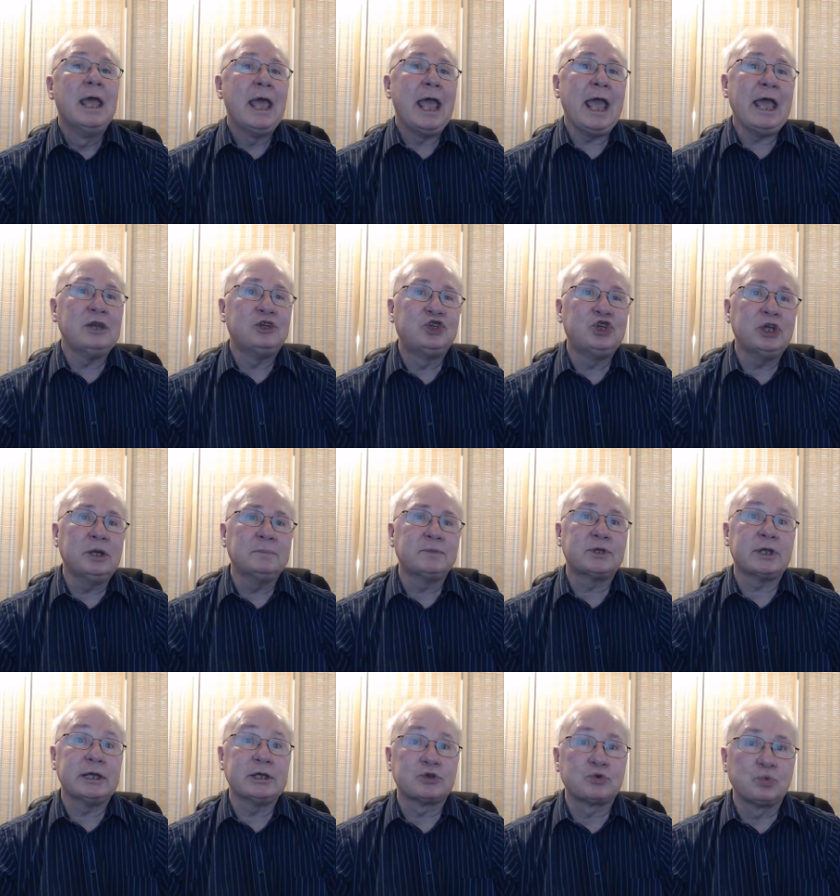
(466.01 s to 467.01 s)
And Jim
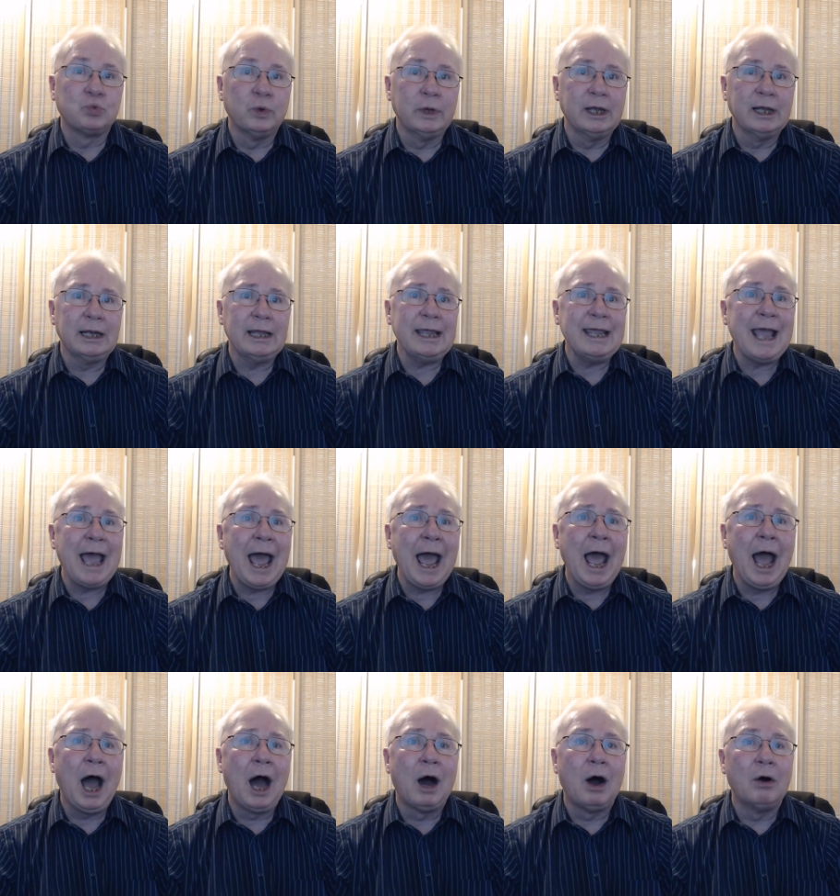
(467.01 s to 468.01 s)
says, really?
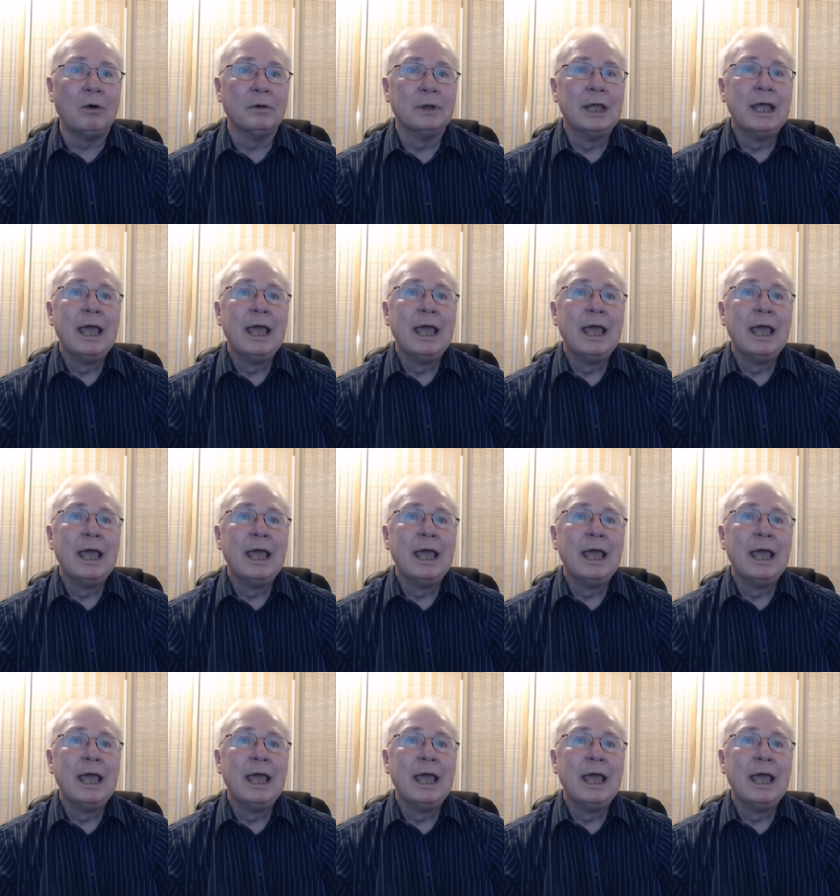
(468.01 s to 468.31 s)
How?